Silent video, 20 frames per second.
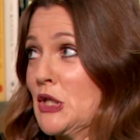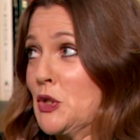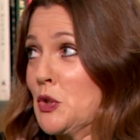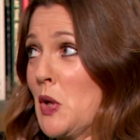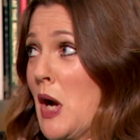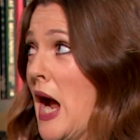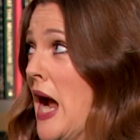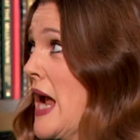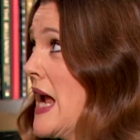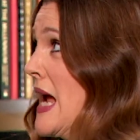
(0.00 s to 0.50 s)

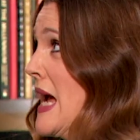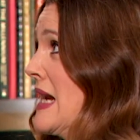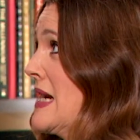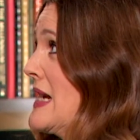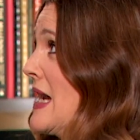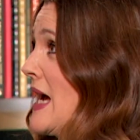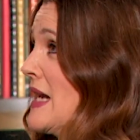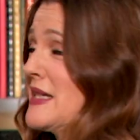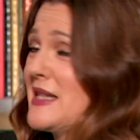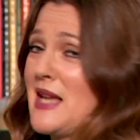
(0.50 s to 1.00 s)
try
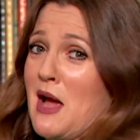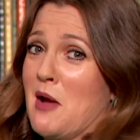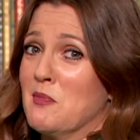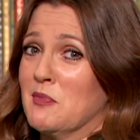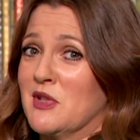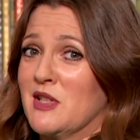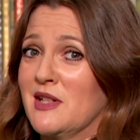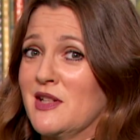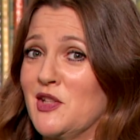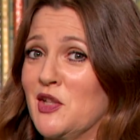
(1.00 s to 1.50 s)
and
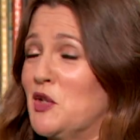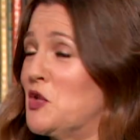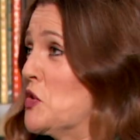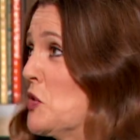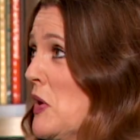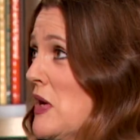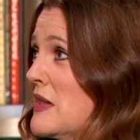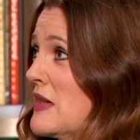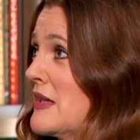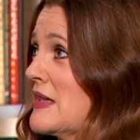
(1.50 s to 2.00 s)
attempt to
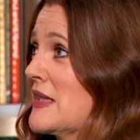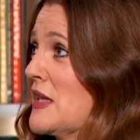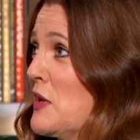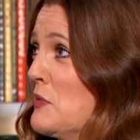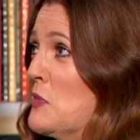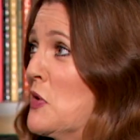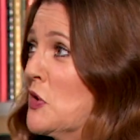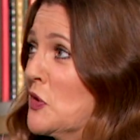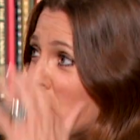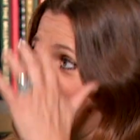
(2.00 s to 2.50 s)
join this
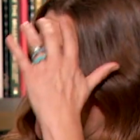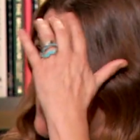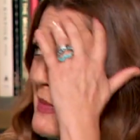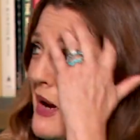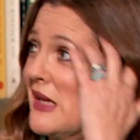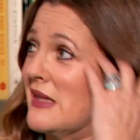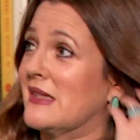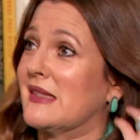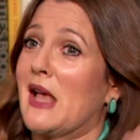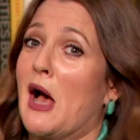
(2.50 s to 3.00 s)
community
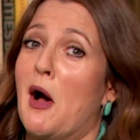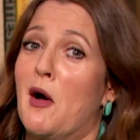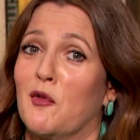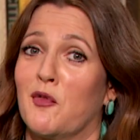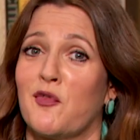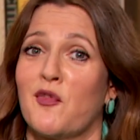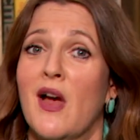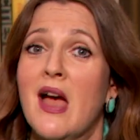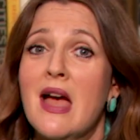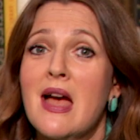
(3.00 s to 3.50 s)

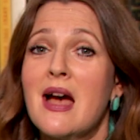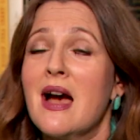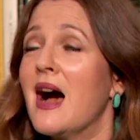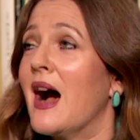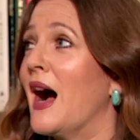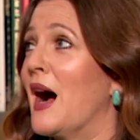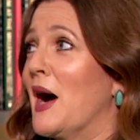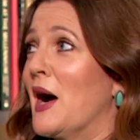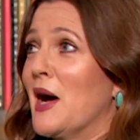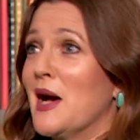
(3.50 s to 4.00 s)
myself.
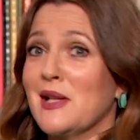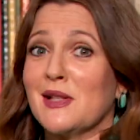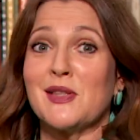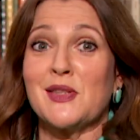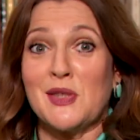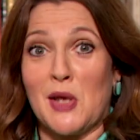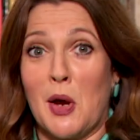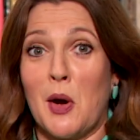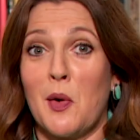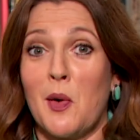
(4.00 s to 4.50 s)

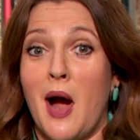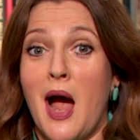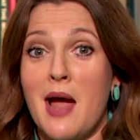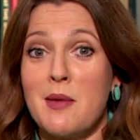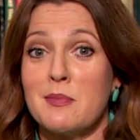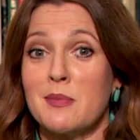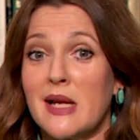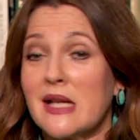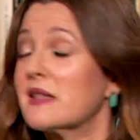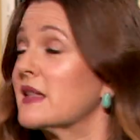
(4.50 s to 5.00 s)
So
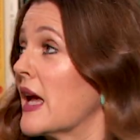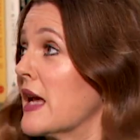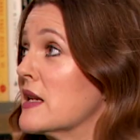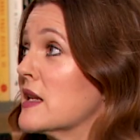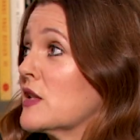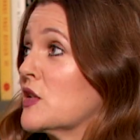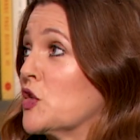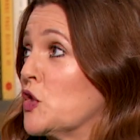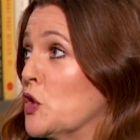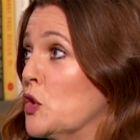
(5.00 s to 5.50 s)
I'm
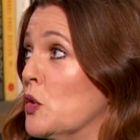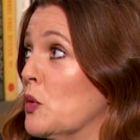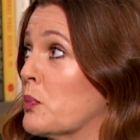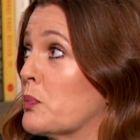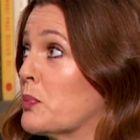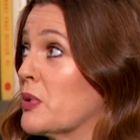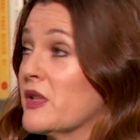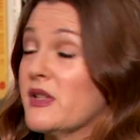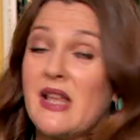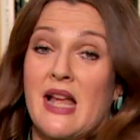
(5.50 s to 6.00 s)
excited to
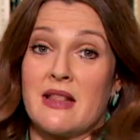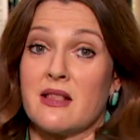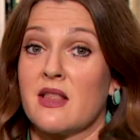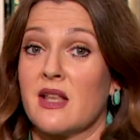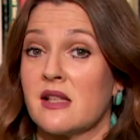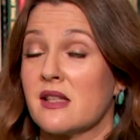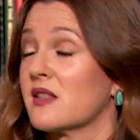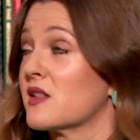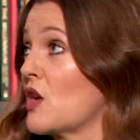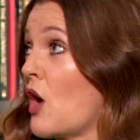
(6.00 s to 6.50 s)
present
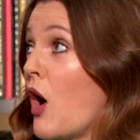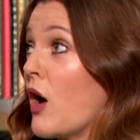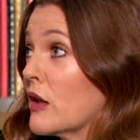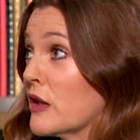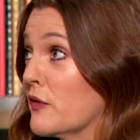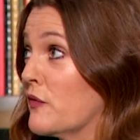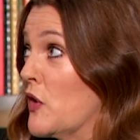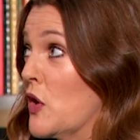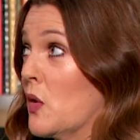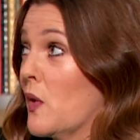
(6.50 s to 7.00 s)
this to all
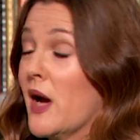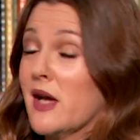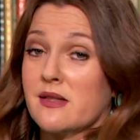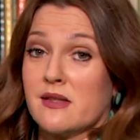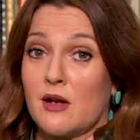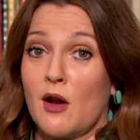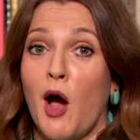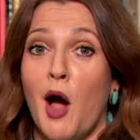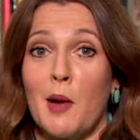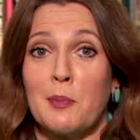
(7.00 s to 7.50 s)
of you as
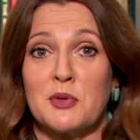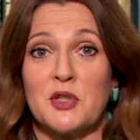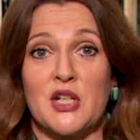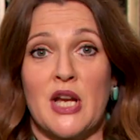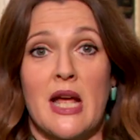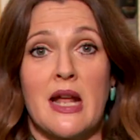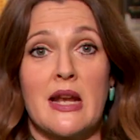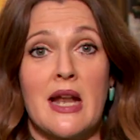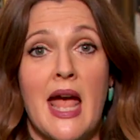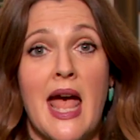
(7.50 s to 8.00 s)
an
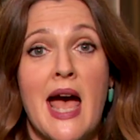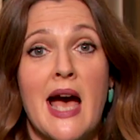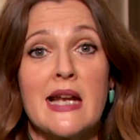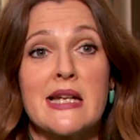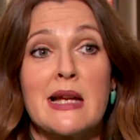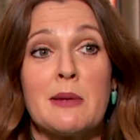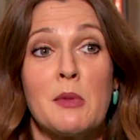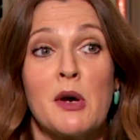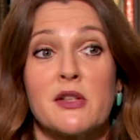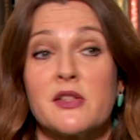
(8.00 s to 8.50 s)
option.
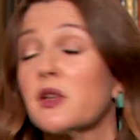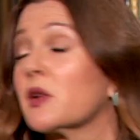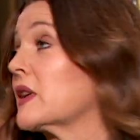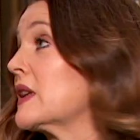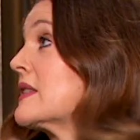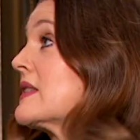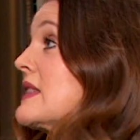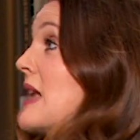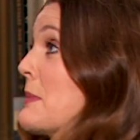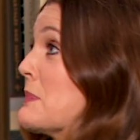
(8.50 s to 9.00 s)
And I'm also
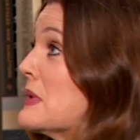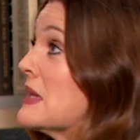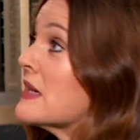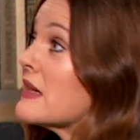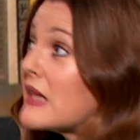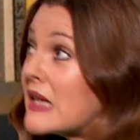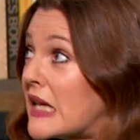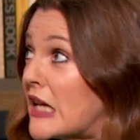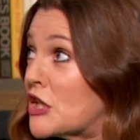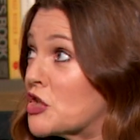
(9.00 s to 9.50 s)
gonna step into
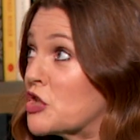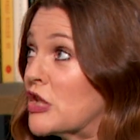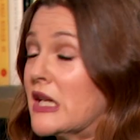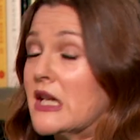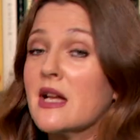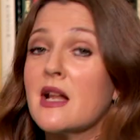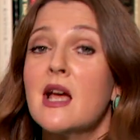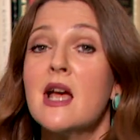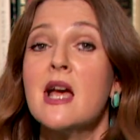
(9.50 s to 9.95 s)
the kitchen